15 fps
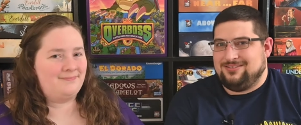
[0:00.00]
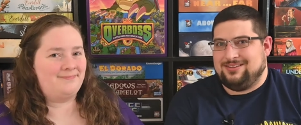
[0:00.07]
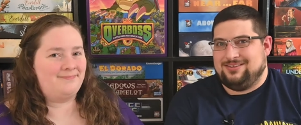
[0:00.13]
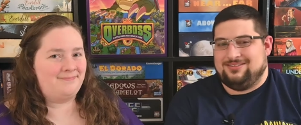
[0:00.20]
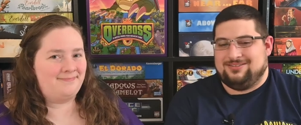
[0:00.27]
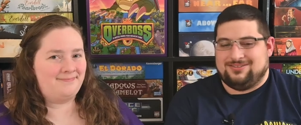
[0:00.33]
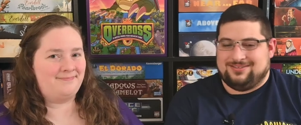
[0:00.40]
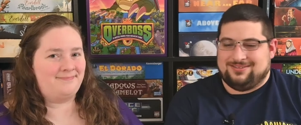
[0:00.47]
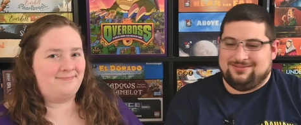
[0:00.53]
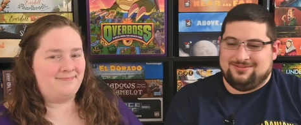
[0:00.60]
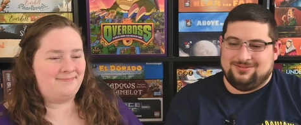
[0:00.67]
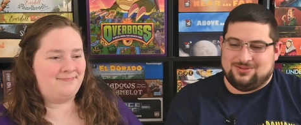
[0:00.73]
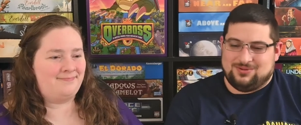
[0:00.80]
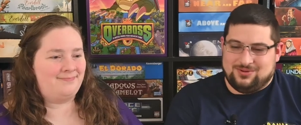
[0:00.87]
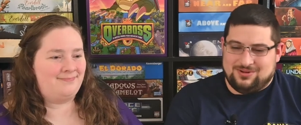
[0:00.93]
Speaker 1: then you're just
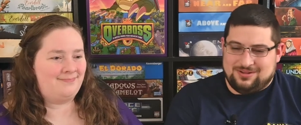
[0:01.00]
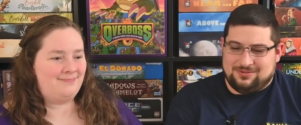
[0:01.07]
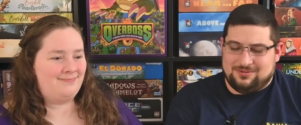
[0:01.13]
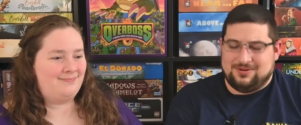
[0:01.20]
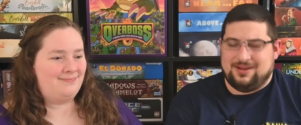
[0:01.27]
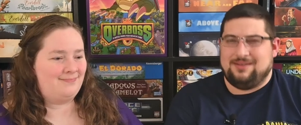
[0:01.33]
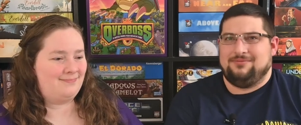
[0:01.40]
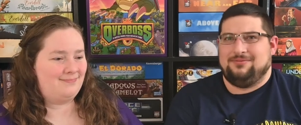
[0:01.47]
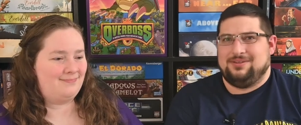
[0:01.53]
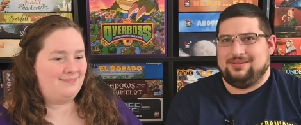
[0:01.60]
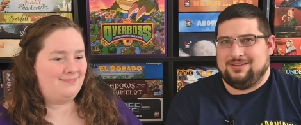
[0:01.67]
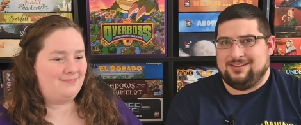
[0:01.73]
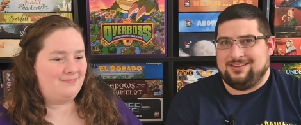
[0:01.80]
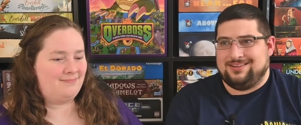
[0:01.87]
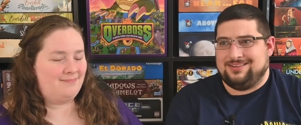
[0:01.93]
sorting through
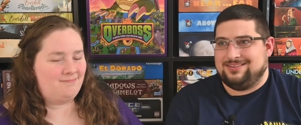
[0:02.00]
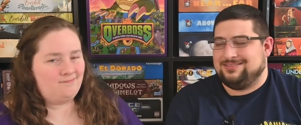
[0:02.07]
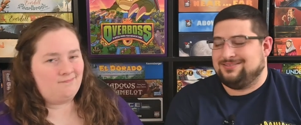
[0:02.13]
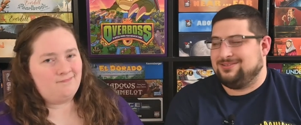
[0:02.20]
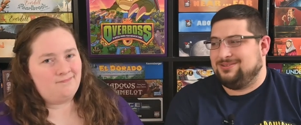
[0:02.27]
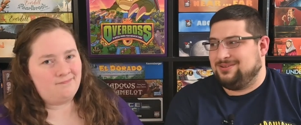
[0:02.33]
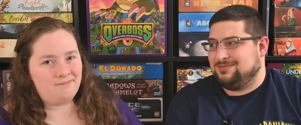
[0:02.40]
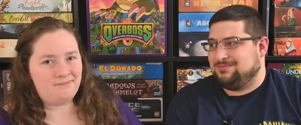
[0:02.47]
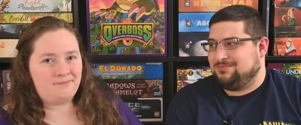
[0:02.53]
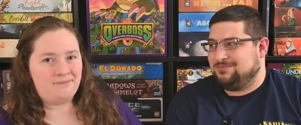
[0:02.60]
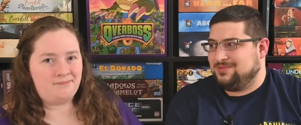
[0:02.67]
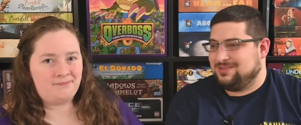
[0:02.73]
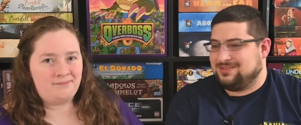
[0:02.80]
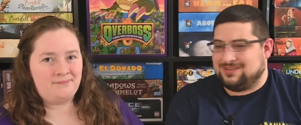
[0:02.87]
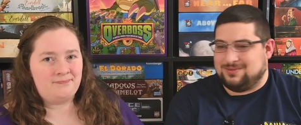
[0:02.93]
everything so you could
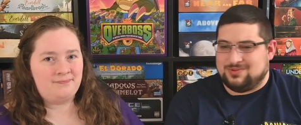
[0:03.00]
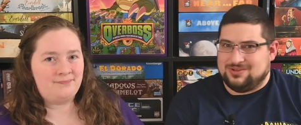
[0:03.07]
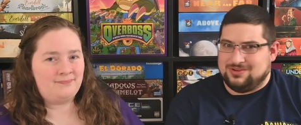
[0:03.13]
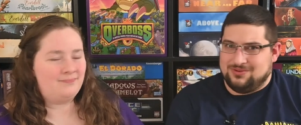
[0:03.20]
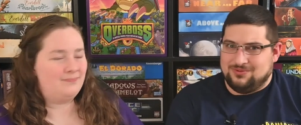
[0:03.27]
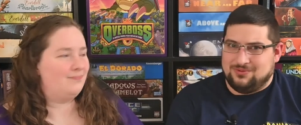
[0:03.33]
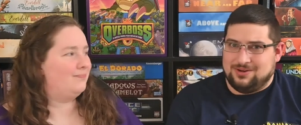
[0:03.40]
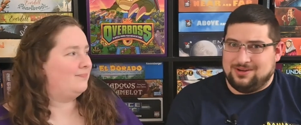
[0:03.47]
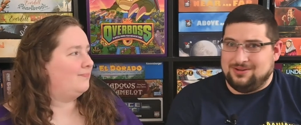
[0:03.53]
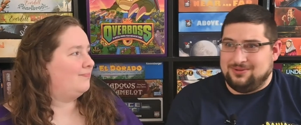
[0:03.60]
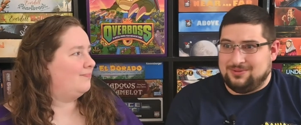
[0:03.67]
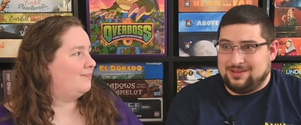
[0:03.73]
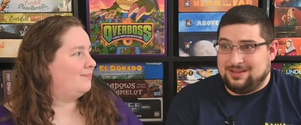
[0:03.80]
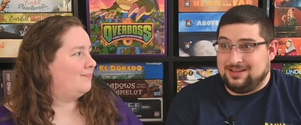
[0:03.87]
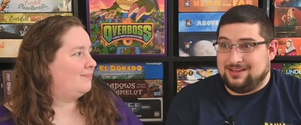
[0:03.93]
substitute one new
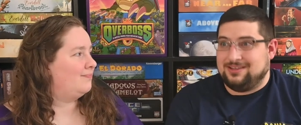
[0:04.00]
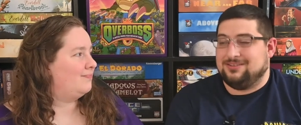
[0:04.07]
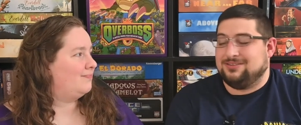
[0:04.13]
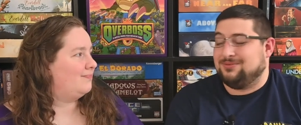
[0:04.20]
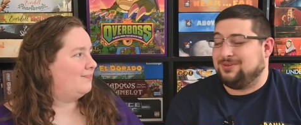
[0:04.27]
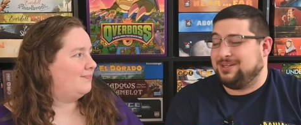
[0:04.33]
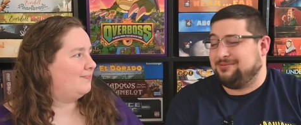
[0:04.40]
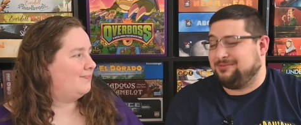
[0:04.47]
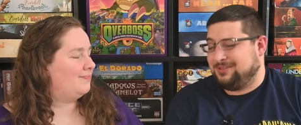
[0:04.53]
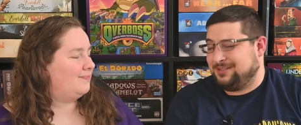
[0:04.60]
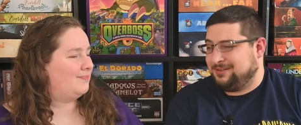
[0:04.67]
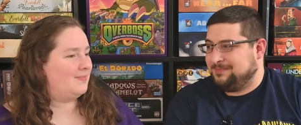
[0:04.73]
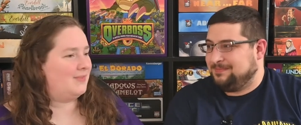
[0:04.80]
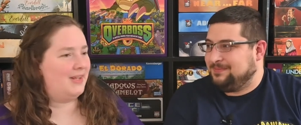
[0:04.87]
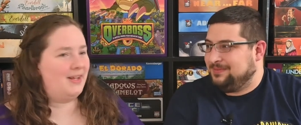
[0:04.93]
thing in or whatever.
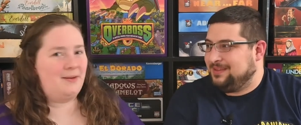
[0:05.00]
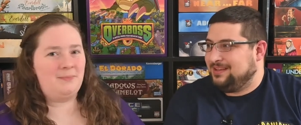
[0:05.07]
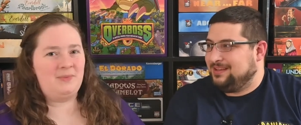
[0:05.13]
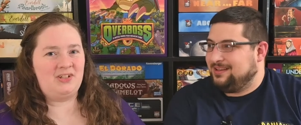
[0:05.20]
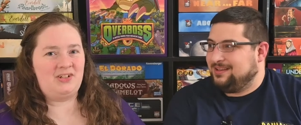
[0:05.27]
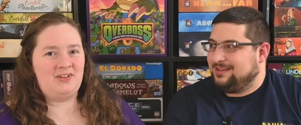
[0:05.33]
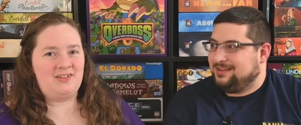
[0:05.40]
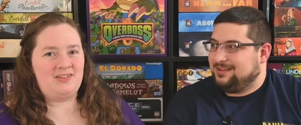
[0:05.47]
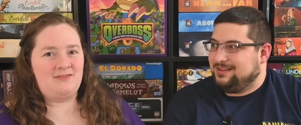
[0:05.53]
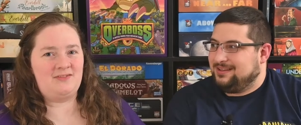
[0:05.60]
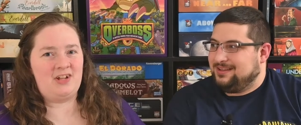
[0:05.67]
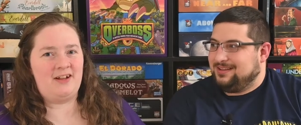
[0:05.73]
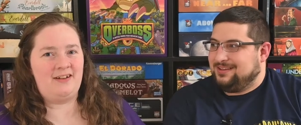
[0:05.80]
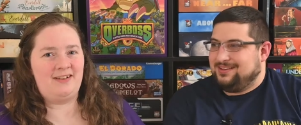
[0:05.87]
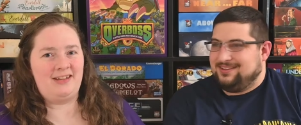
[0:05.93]
Speaker 2: Yeah, the curse of
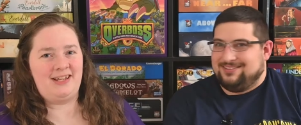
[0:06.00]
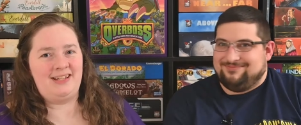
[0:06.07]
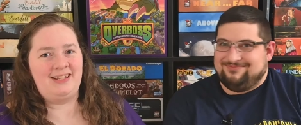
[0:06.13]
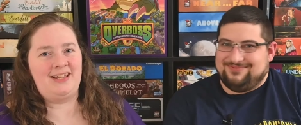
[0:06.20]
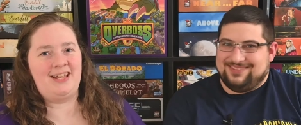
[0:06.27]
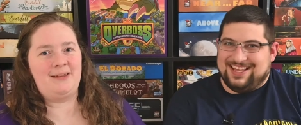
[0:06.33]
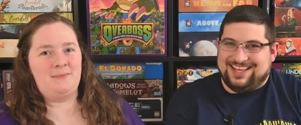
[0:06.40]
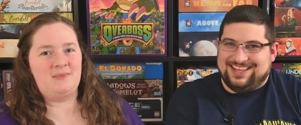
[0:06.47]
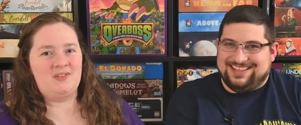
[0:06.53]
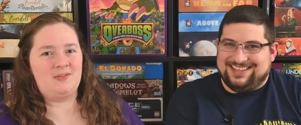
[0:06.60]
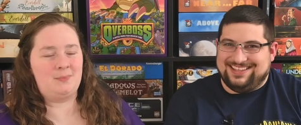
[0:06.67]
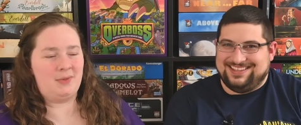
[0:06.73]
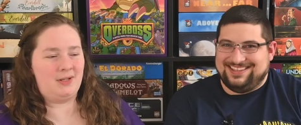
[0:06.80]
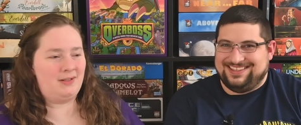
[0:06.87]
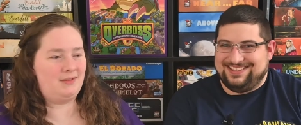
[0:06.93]
tile laying games.
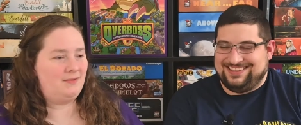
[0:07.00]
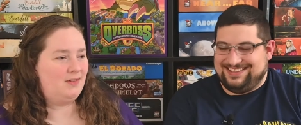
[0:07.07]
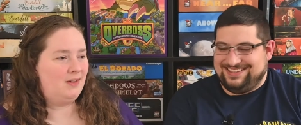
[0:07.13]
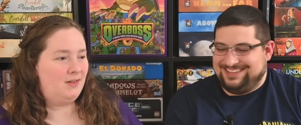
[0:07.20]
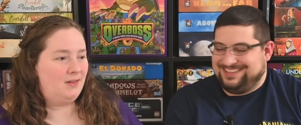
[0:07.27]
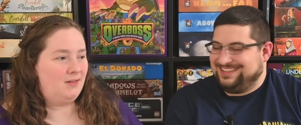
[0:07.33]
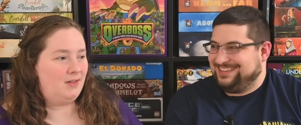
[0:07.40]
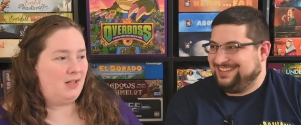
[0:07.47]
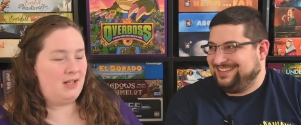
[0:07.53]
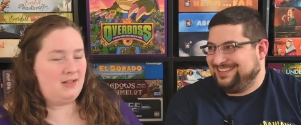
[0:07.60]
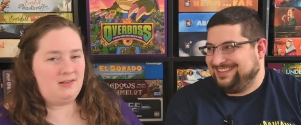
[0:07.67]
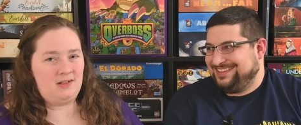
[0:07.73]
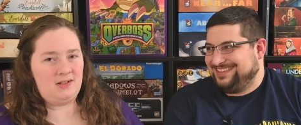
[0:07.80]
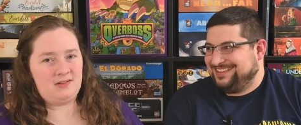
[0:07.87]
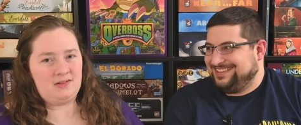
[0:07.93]
But
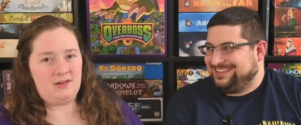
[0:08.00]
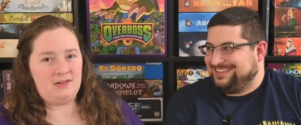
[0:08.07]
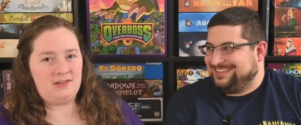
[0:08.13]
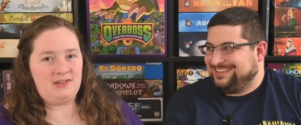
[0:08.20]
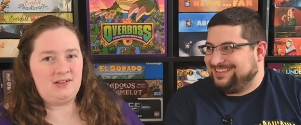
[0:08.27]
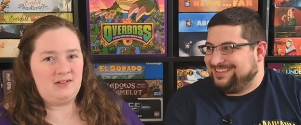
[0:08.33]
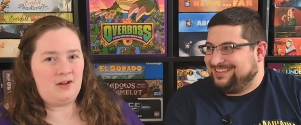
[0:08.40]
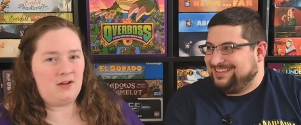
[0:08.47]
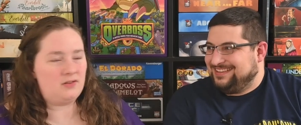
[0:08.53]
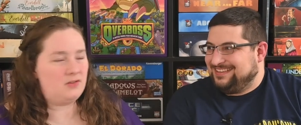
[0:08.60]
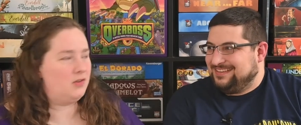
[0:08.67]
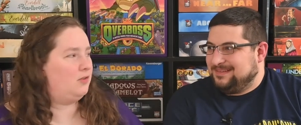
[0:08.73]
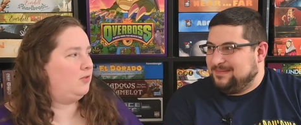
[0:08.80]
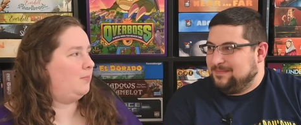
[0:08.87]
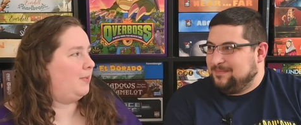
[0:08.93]
it's honestly not
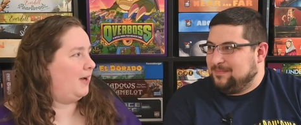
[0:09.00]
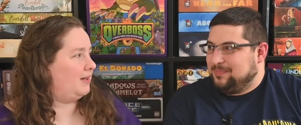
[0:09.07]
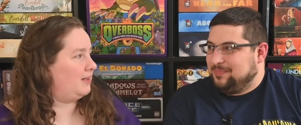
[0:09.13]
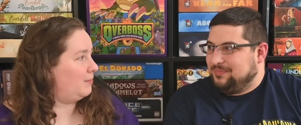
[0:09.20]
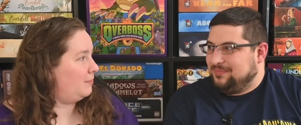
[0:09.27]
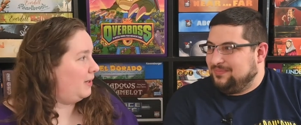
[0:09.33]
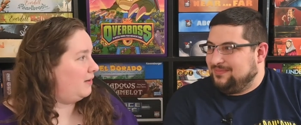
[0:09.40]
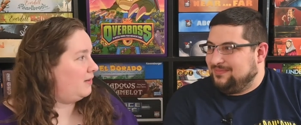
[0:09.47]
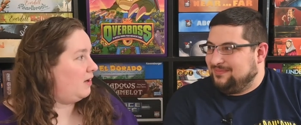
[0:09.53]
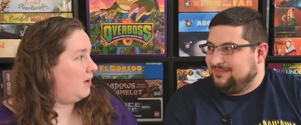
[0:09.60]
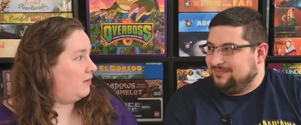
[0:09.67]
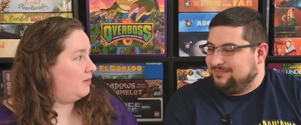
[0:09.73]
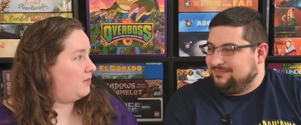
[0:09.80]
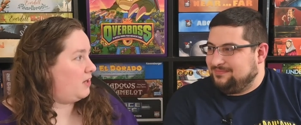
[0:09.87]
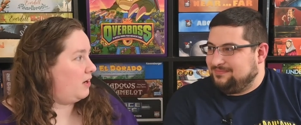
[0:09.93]
too bad compared to
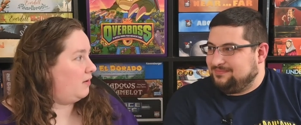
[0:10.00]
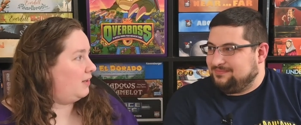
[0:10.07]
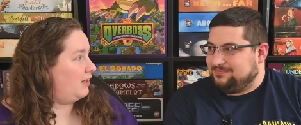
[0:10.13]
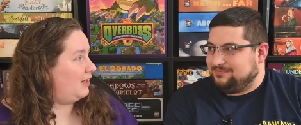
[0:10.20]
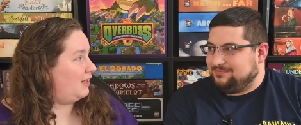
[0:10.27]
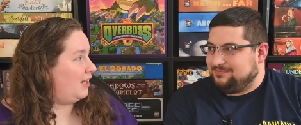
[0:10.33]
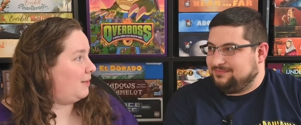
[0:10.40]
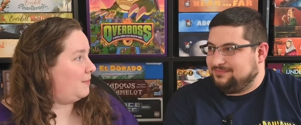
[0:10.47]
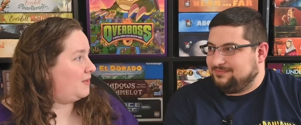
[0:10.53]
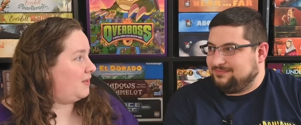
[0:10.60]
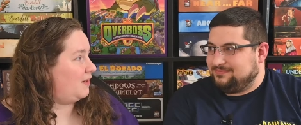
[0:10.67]
other tile laying games that